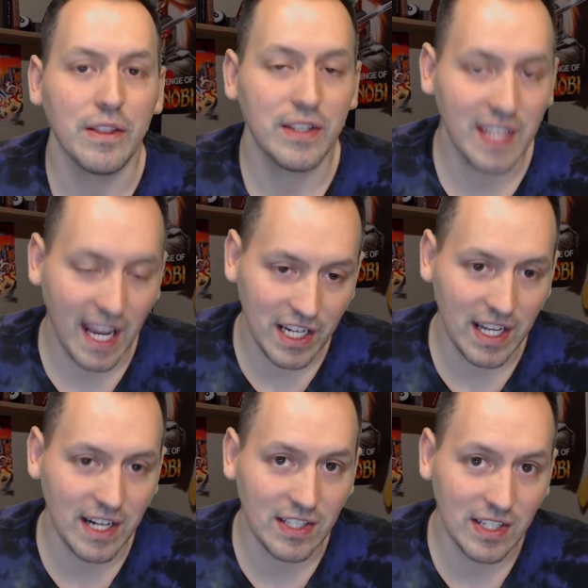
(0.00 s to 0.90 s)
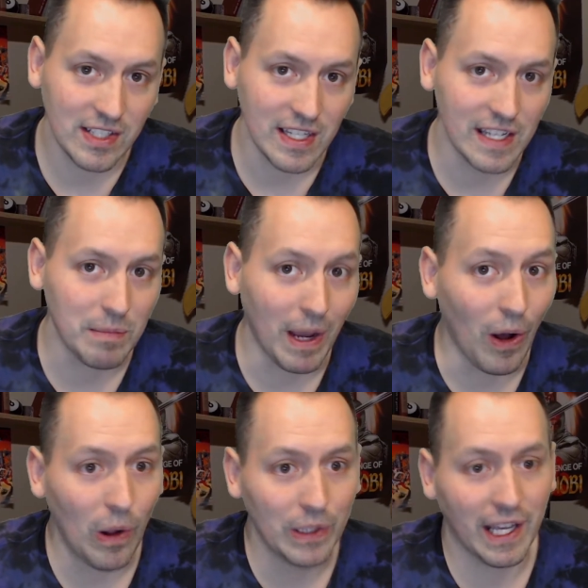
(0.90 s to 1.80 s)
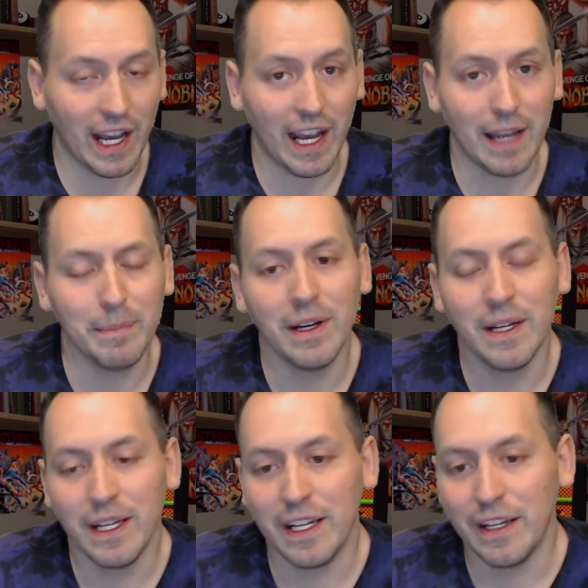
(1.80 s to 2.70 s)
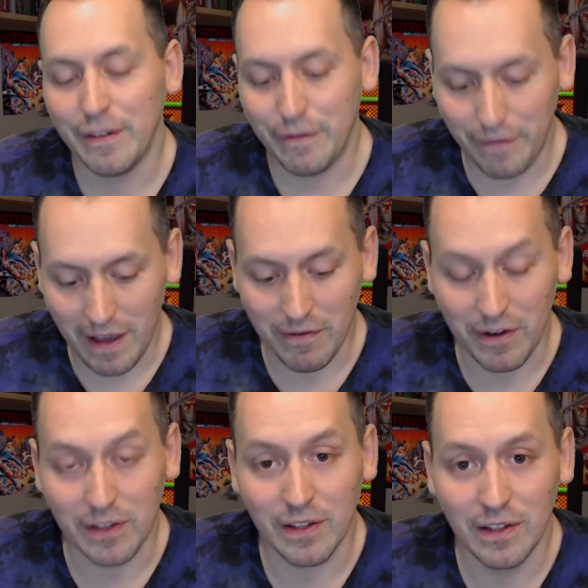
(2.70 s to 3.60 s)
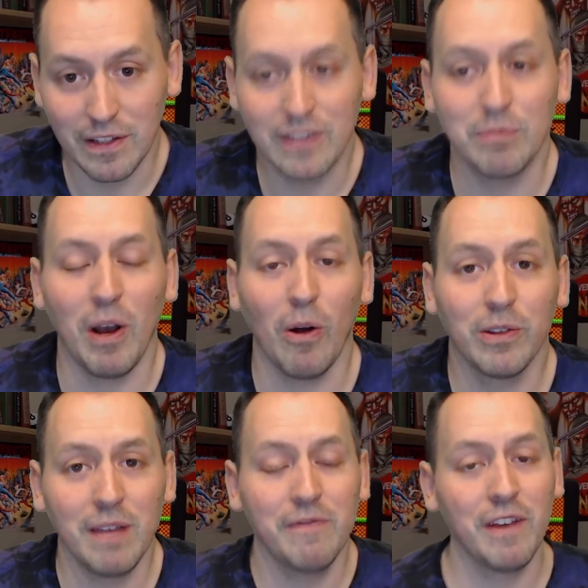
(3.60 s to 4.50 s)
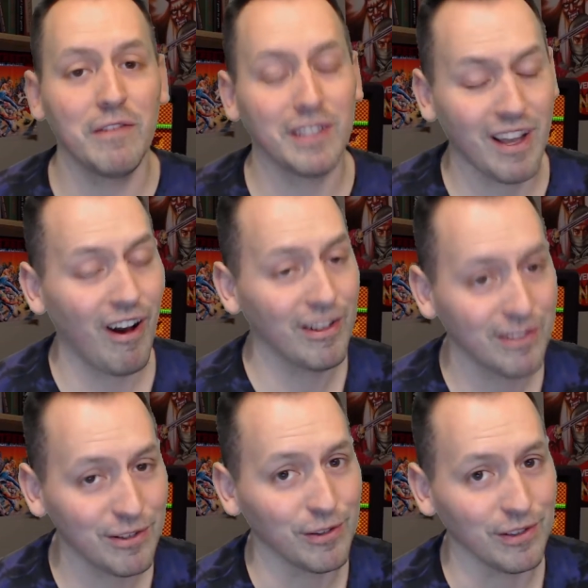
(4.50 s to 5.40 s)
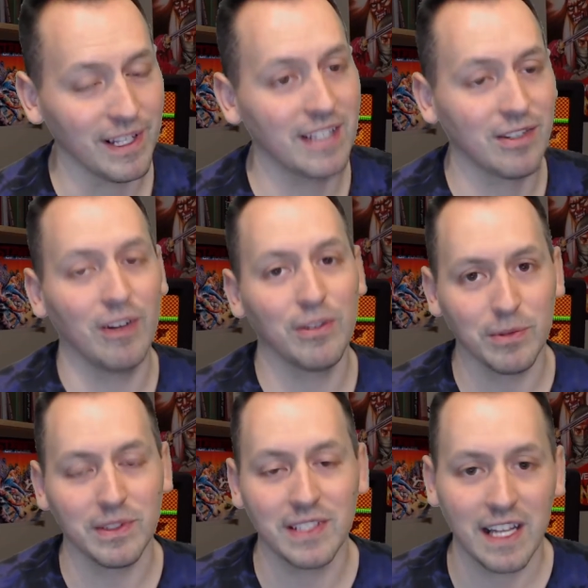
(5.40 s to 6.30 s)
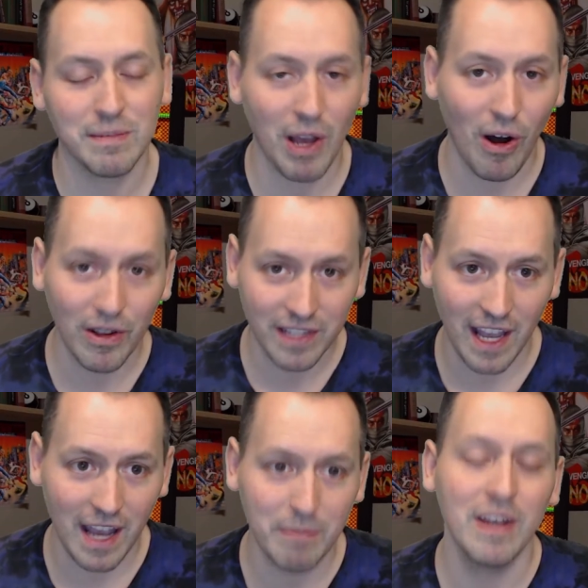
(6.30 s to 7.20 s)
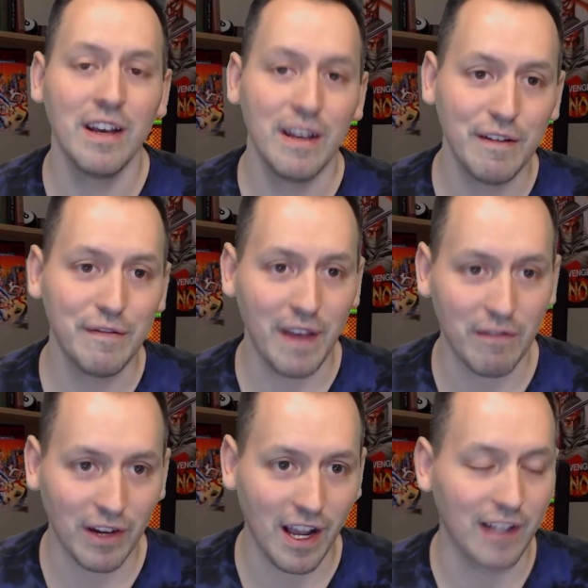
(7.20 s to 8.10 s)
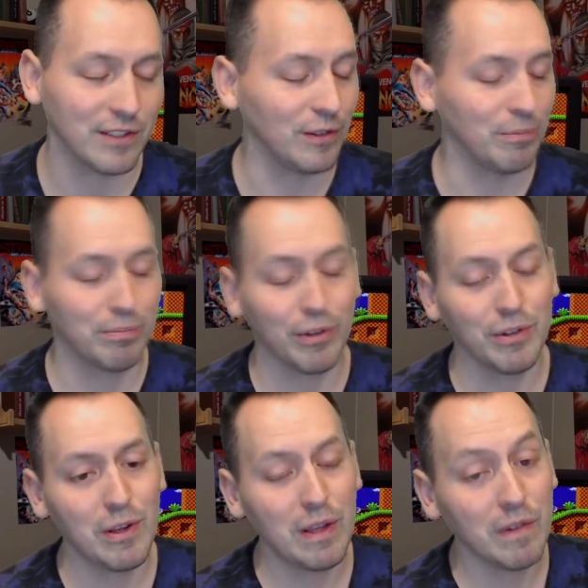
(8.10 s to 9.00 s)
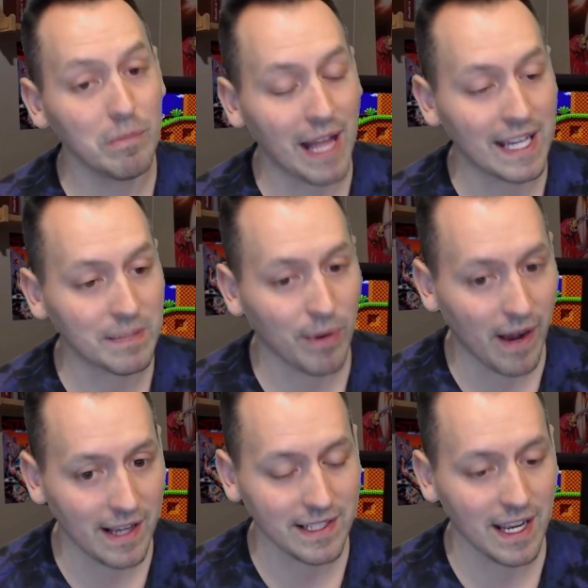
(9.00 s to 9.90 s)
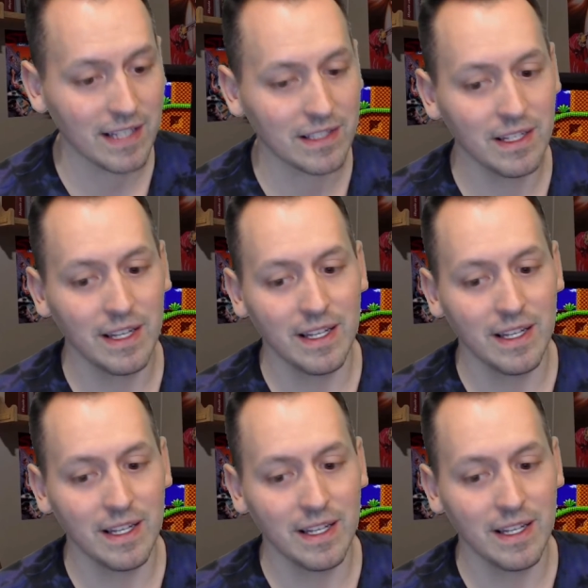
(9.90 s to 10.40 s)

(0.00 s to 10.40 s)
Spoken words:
the Sega Genesis is my all-time favorite. It's my all-time favorite console, as Arnold would say. It's my all-time favorite console. Brody even blast process.